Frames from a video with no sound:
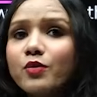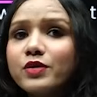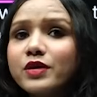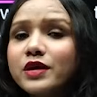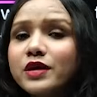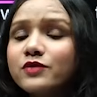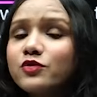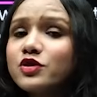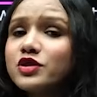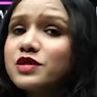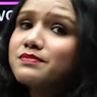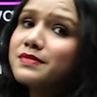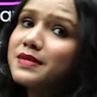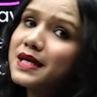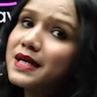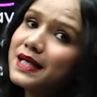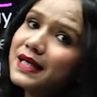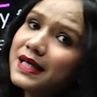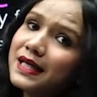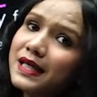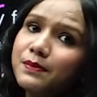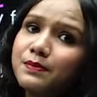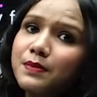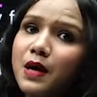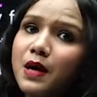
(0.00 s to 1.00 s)
It was
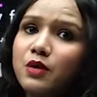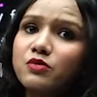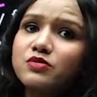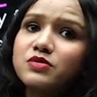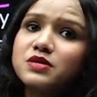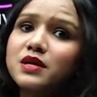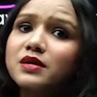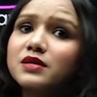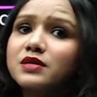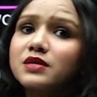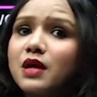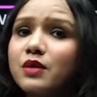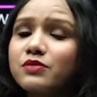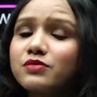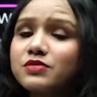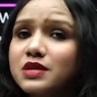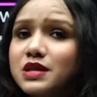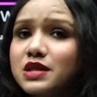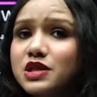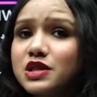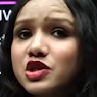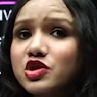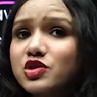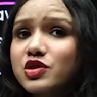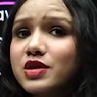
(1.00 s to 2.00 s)
merrily bouncing down the
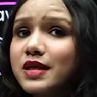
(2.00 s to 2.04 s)
street,